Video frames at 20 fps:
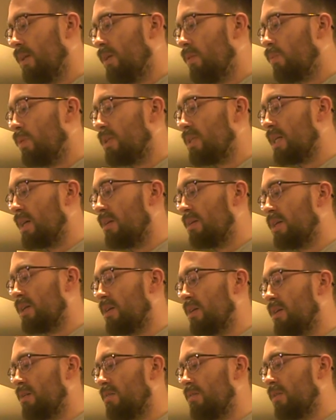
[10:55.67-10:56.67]
What
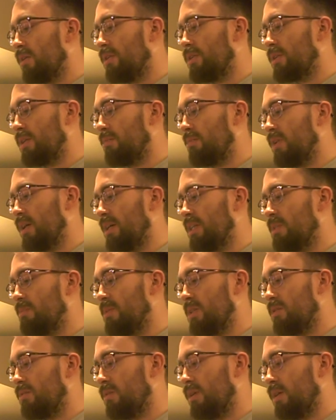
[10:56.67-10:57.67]
delicate conversion placed
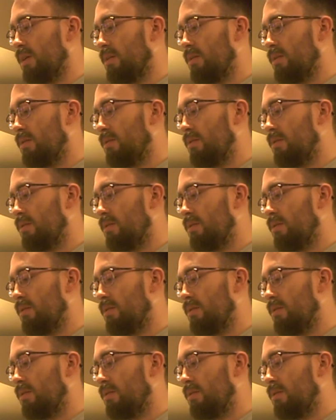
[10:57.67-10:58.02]
between.